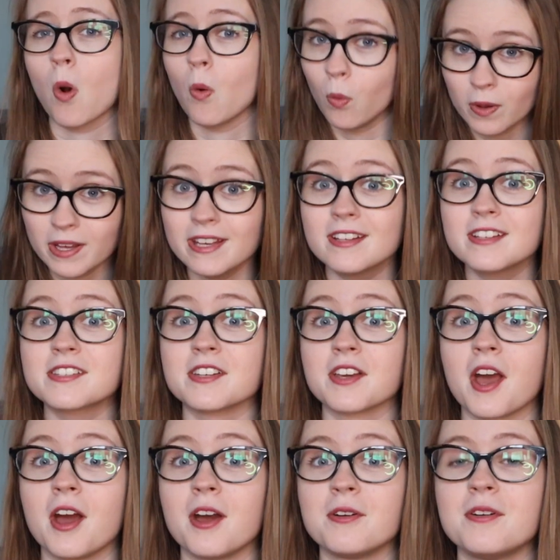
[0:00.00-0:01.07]
weeks ago.
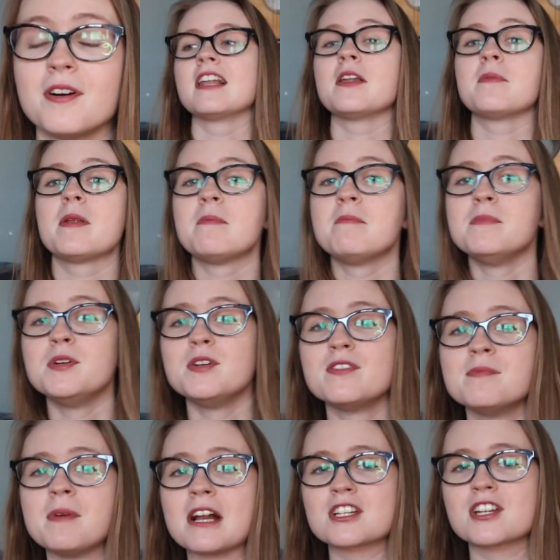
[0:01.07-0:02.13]
A little bit of
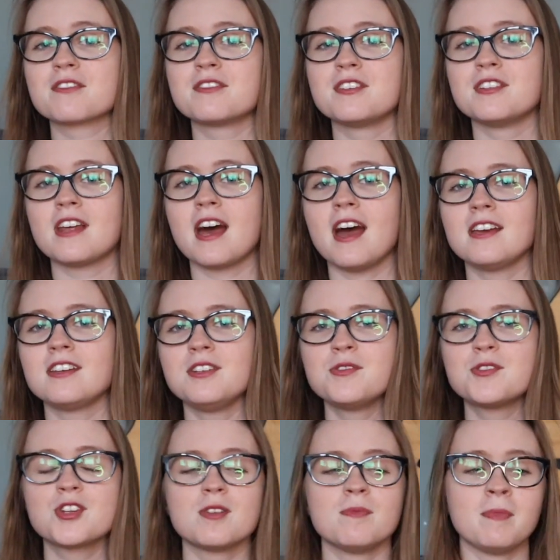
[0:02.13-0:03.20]
movie magic for you there,
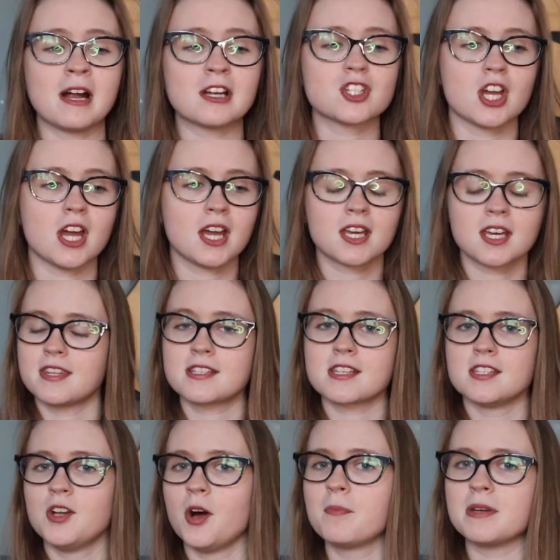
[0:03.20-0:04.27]
YouTube magic. This
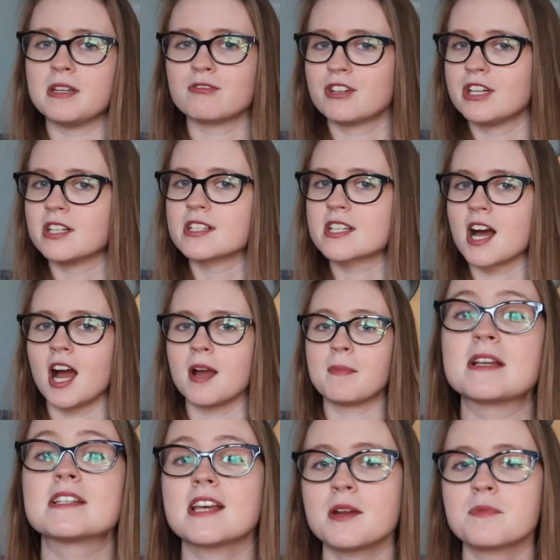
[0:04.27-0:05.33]
has not been real time.
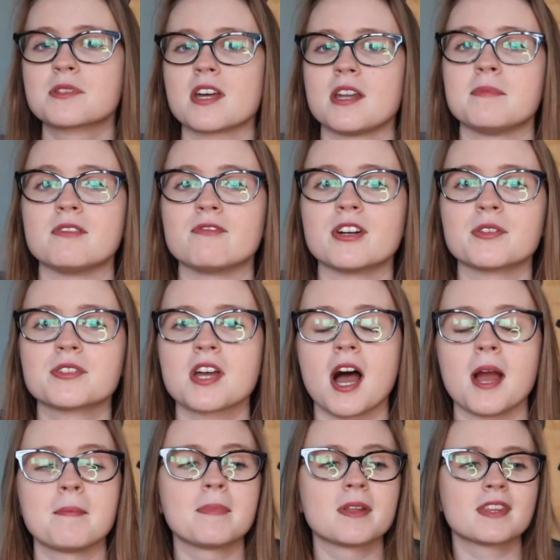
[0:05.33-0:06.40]
I said it was going to be real
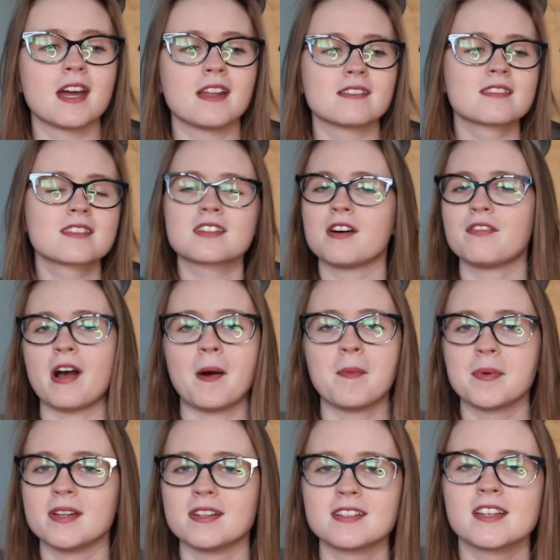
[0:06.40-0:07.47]
time, but then stuff
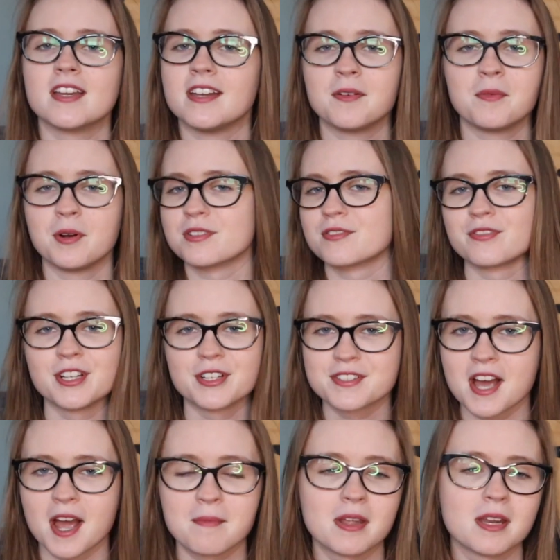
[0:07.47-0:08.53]
happened and it wasn't real
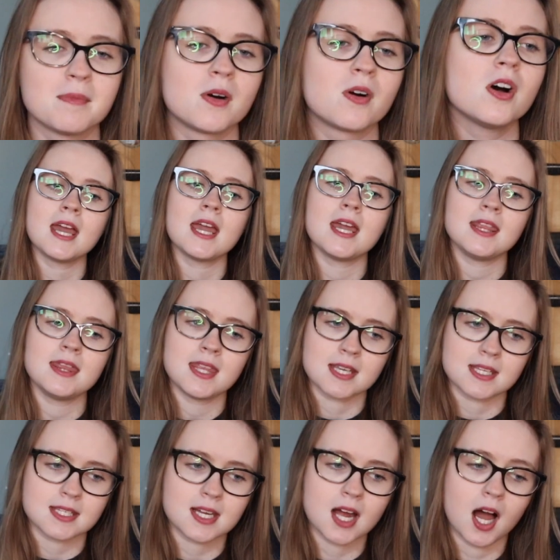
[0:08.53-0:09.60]
time anymore. In
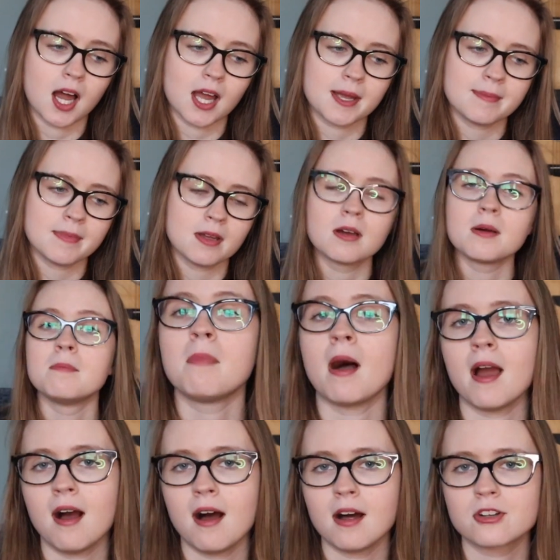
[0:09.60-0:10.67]
this time,
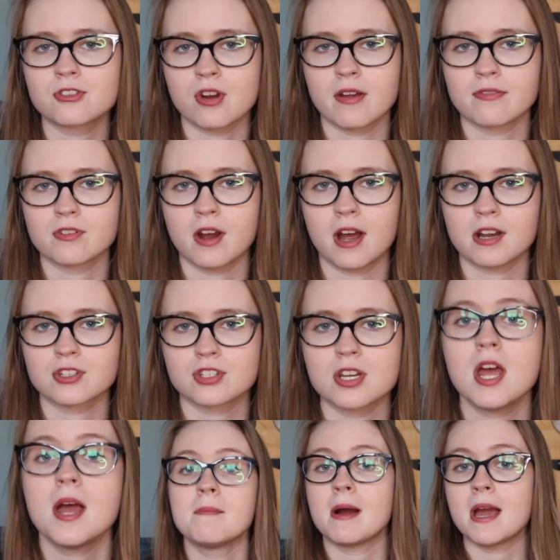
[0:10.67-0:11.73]
my hard drive crashed,
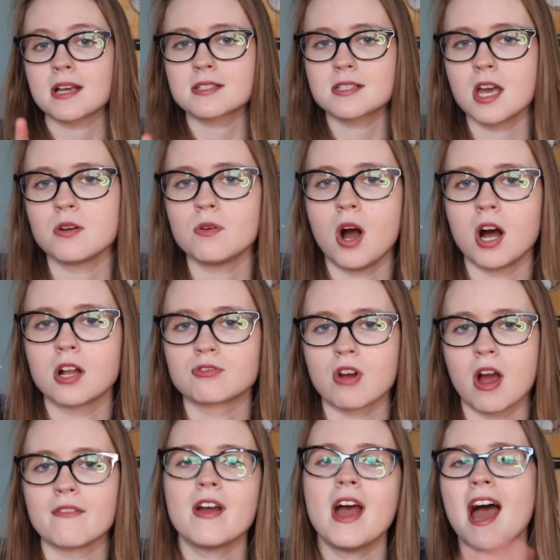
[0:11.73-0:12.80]
my external hard
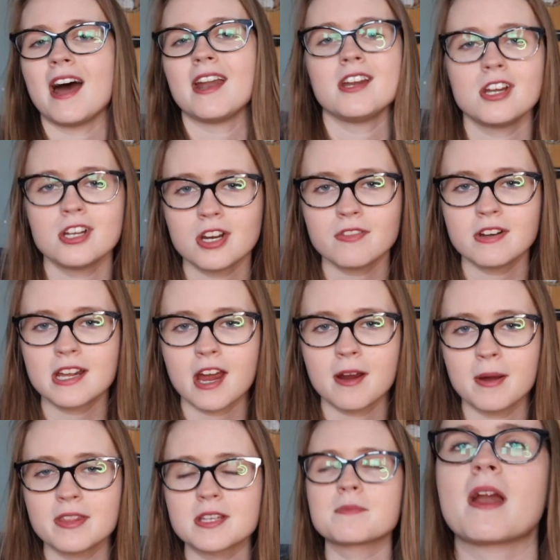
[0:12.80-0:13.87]
drive. And I know you don't really care
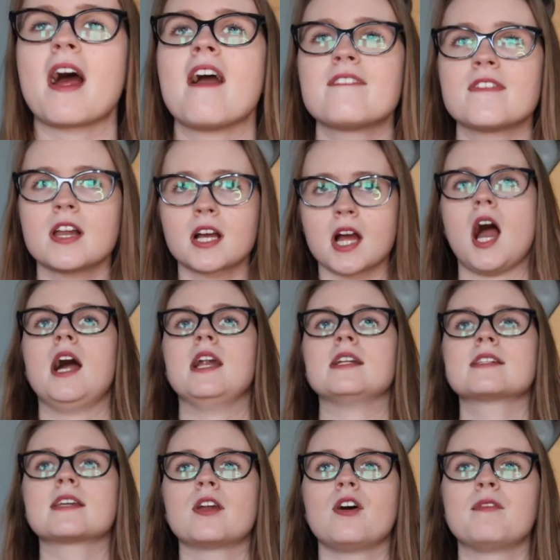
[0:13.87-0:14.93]
about this, but I feel like I
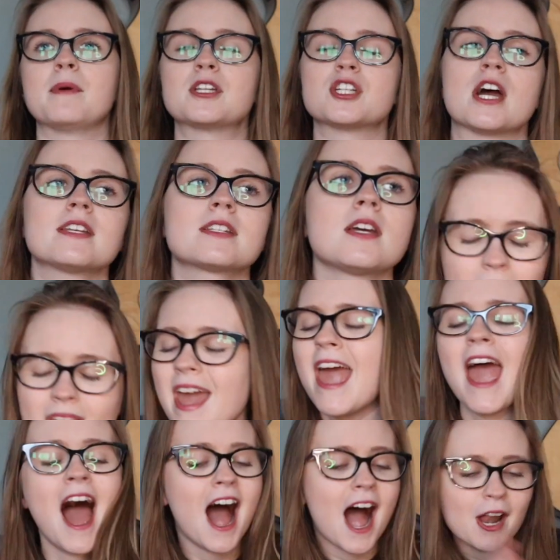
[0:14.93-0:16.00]
need to get it off my chest.
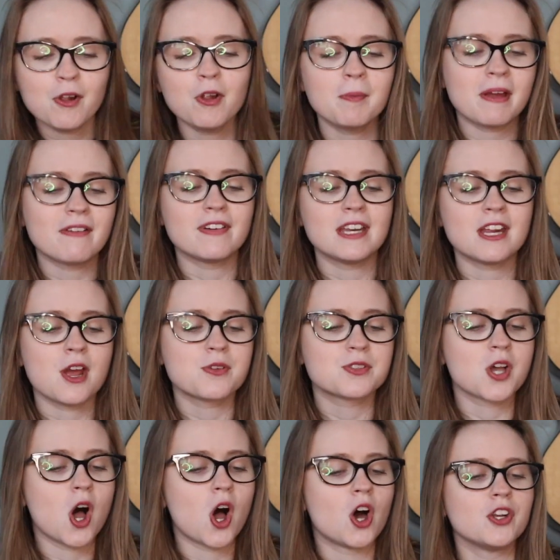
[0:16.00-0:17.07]
It had all my videos
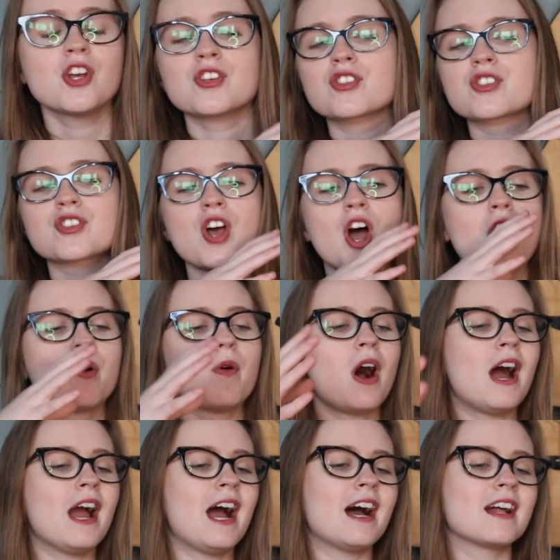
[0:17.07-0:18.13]
on, so
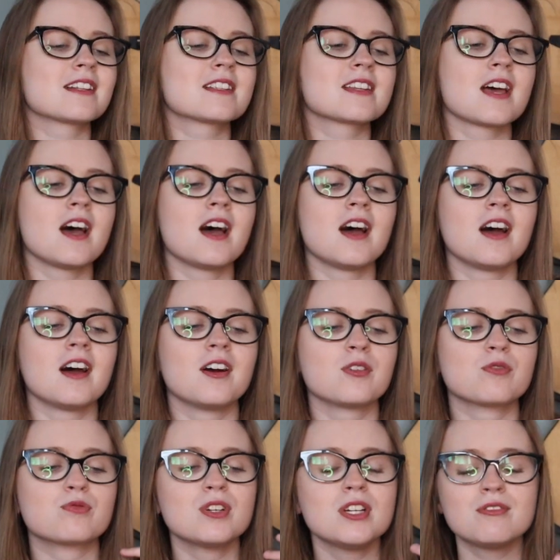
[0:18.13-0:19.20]
I had
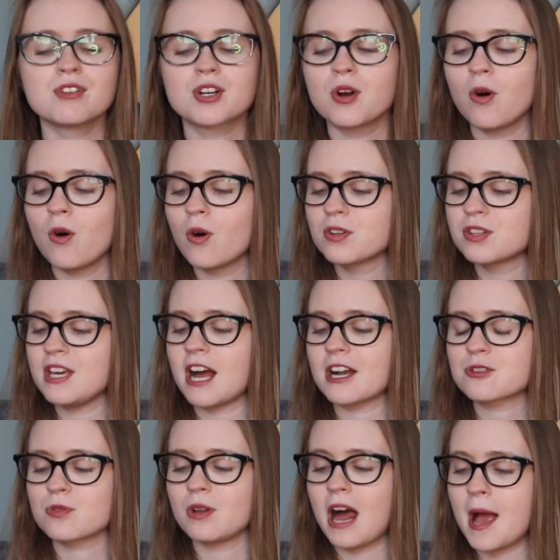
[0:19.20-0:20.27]
to re-record the
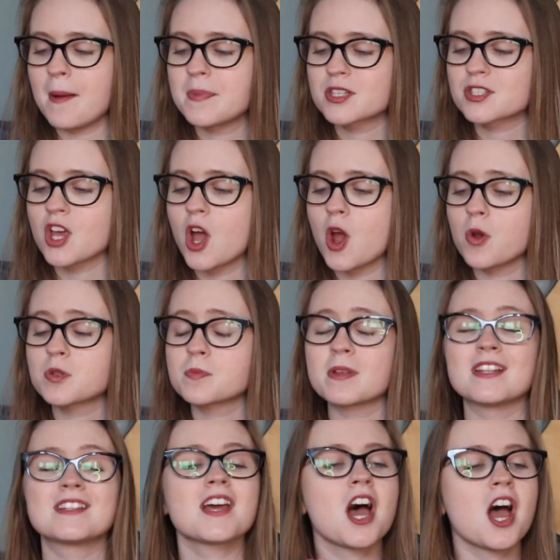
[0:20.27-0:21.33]
actual episodes, but
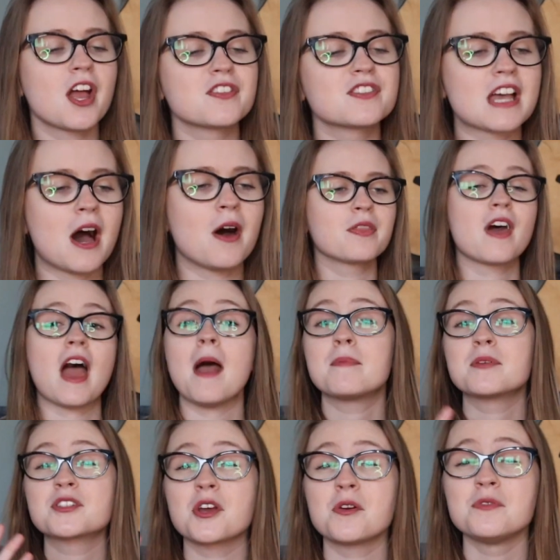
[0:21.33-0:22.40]
it turns out that
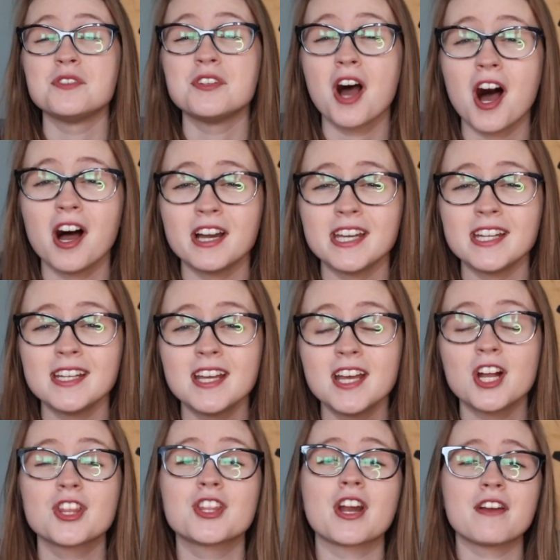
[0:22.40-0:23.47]
episode
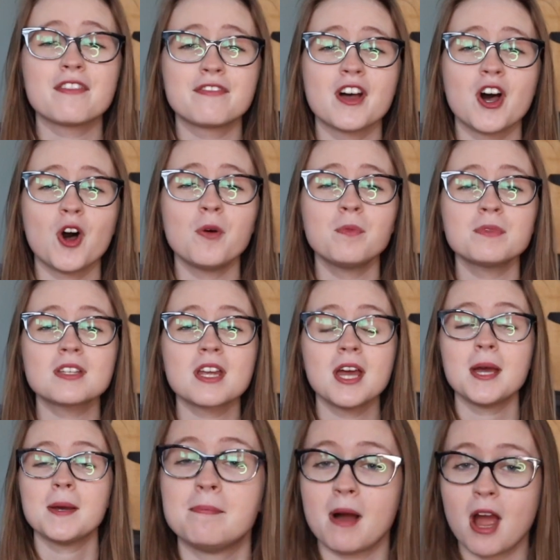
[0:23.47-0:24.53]
9 that I filmed,
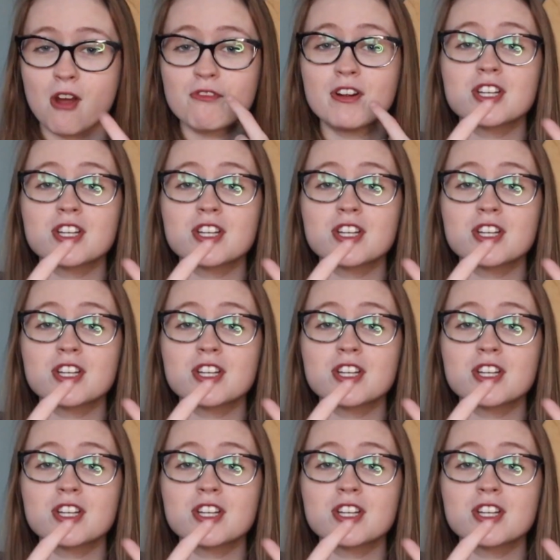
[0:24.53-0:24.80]
my